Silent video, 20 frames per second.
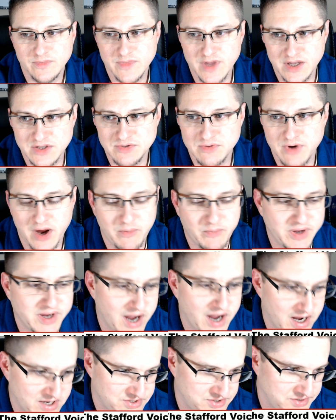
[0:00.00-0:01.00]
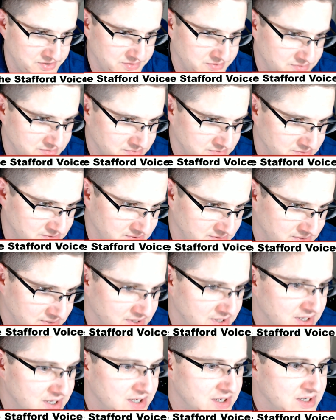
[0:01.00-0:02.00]
that's right, we got you.
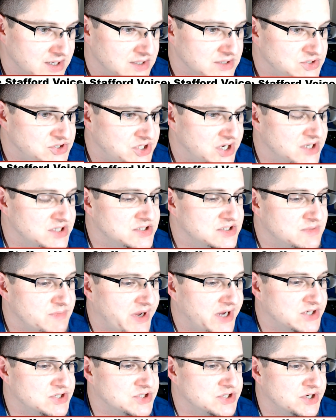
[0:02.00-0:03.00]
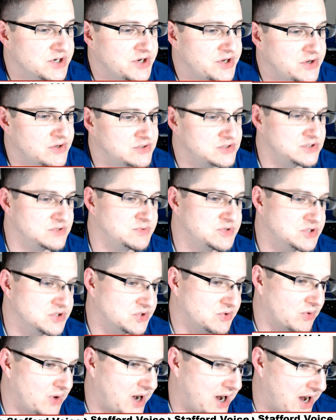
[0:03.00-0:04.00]
Just make sure you
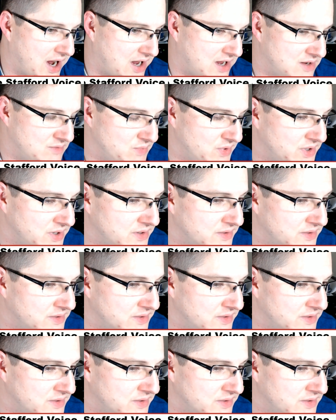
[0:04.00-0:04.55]
subscribe.